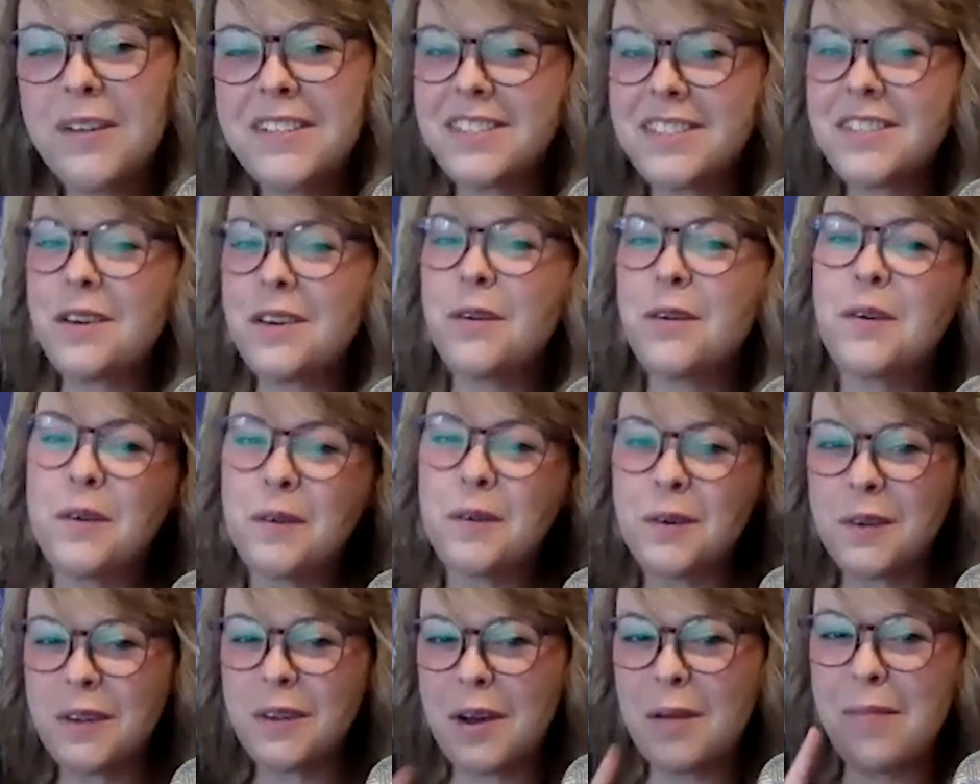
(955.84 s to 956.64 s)
so
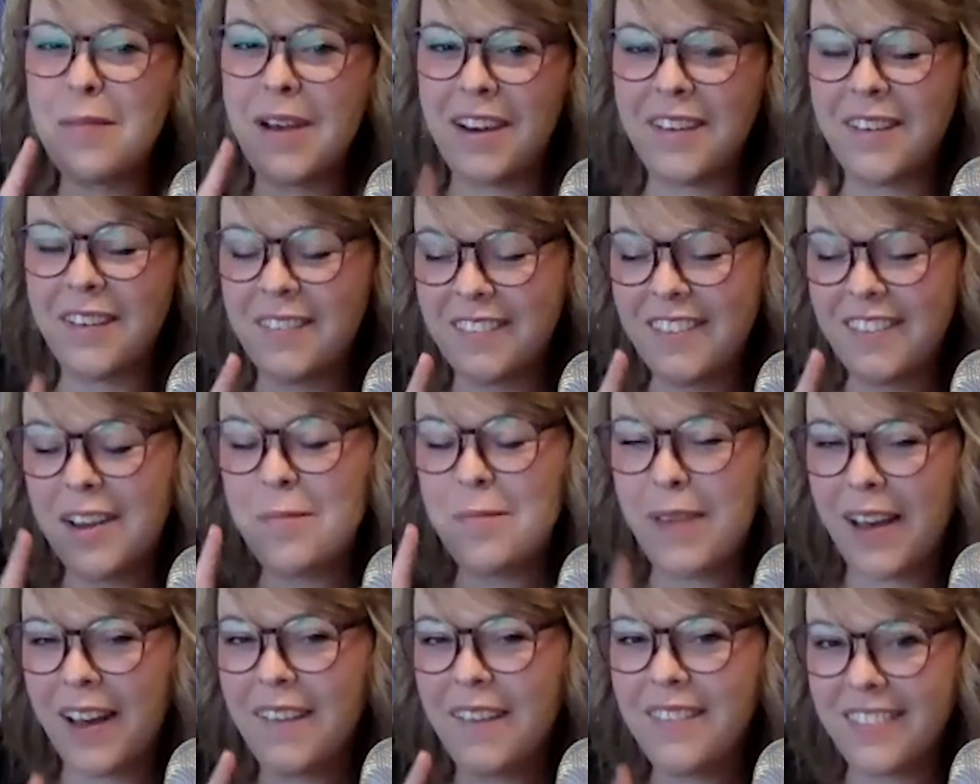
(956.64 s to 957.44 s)
cool
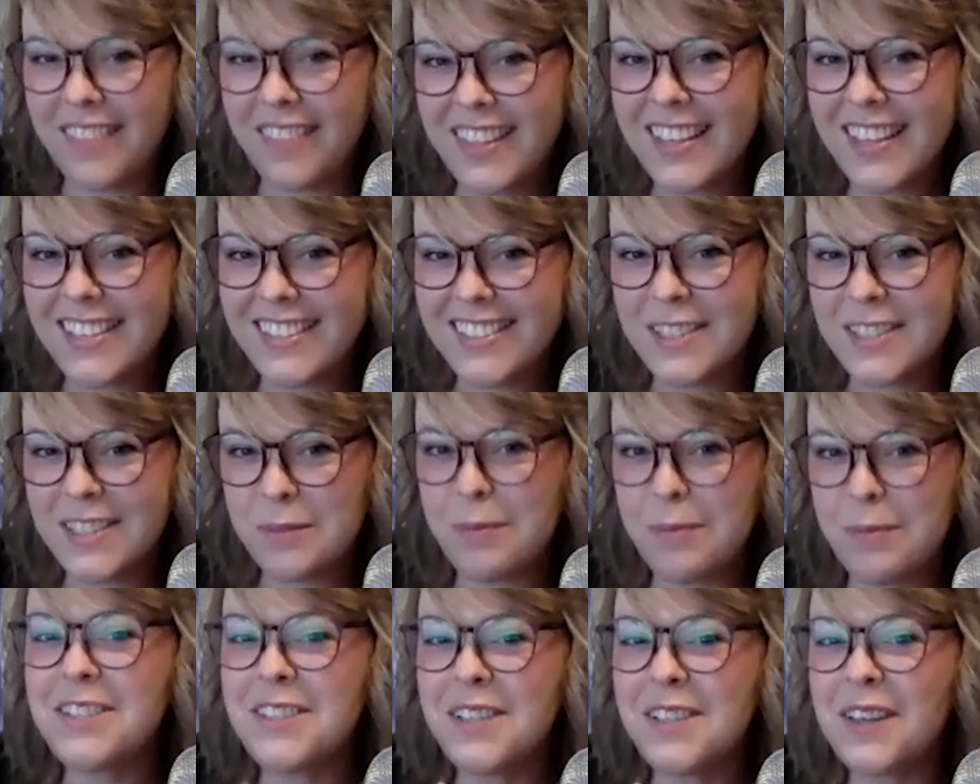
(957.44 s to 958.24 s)
about this
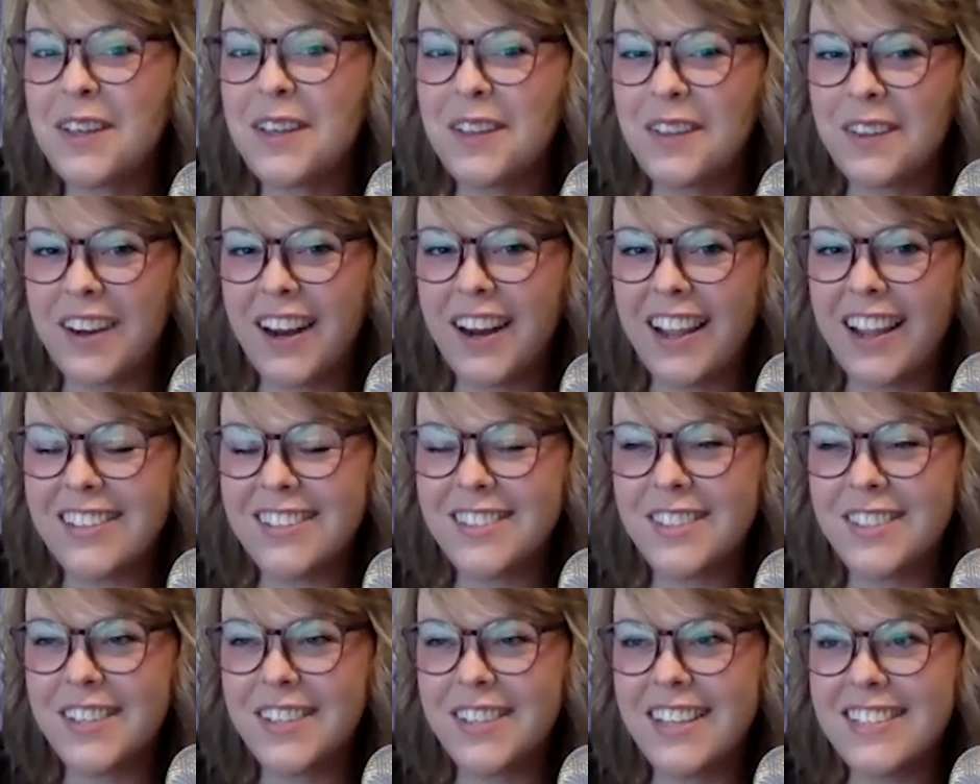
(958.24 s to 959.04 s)
particular
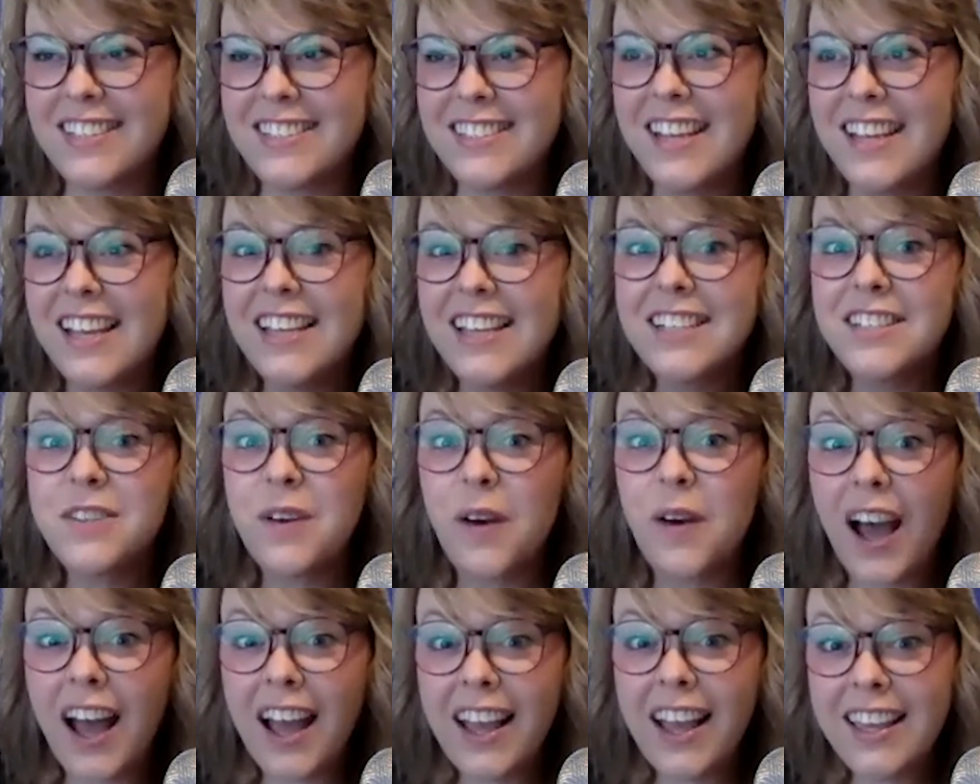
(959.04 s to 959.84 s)
answer is,
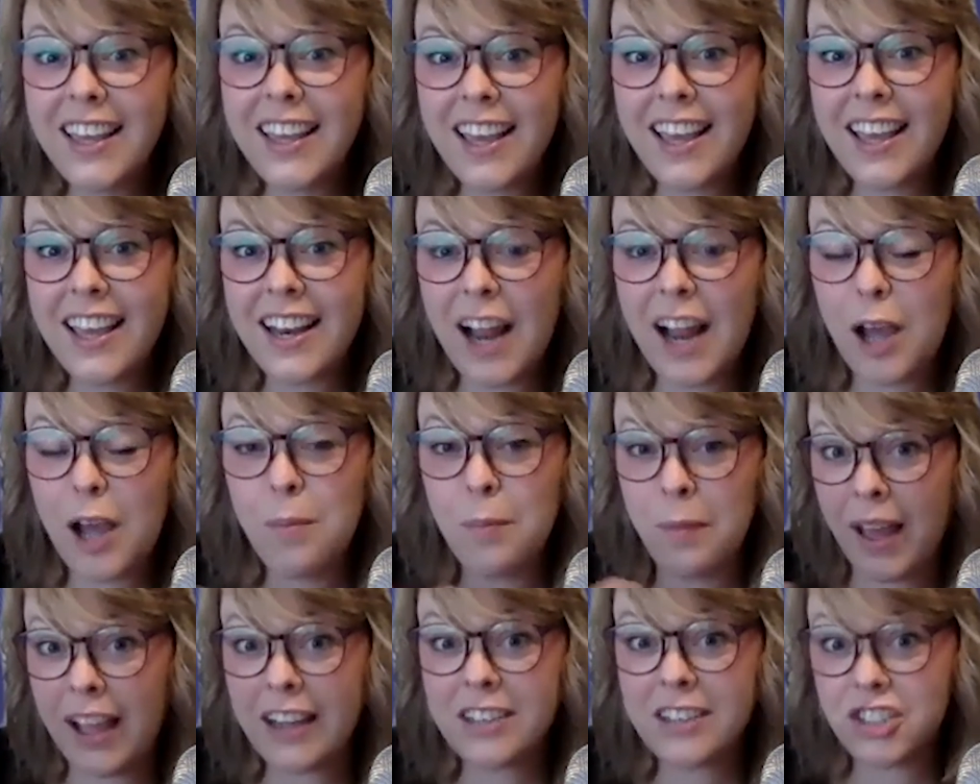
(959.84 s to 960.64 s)
so
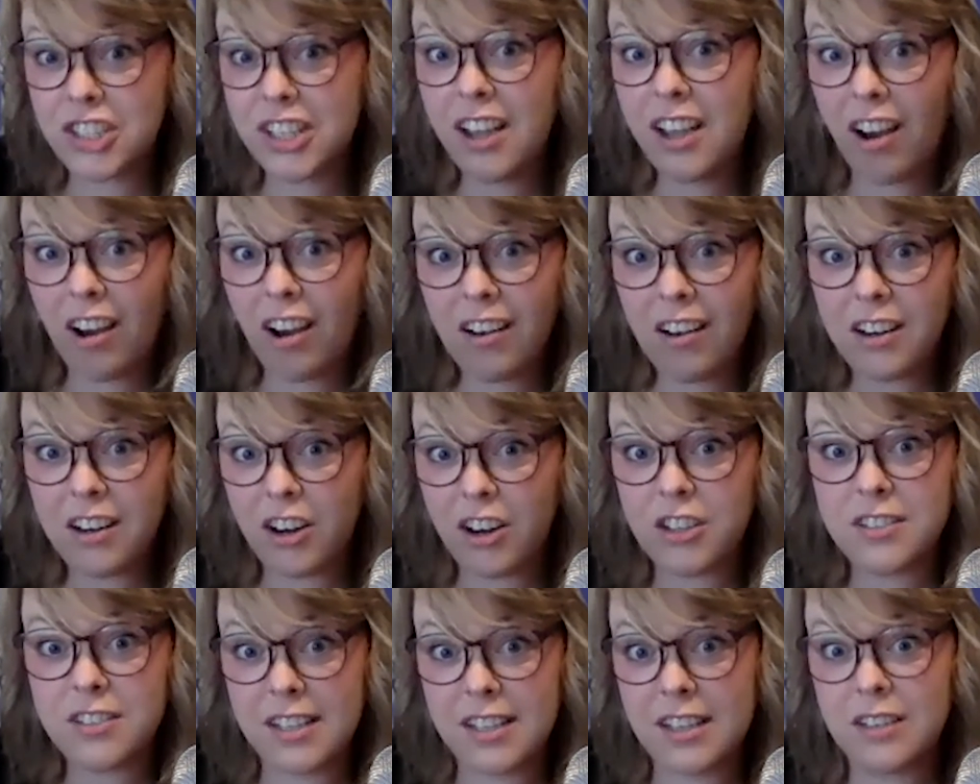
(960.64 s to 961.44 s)
I'm actually on
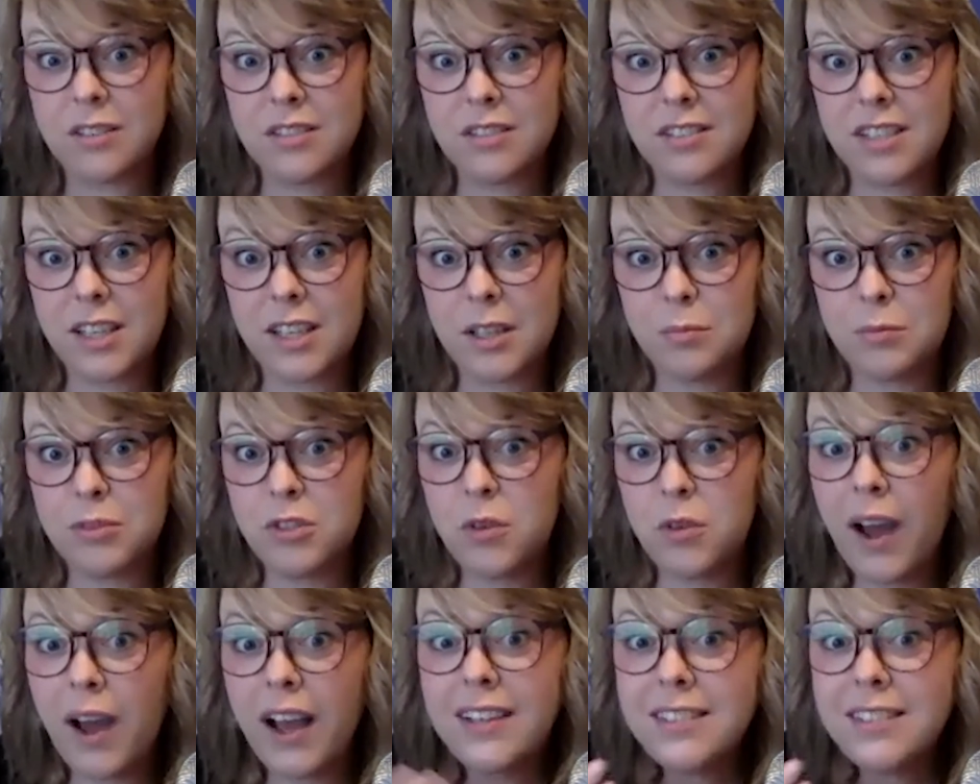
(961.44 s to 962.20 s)
our sales team. So I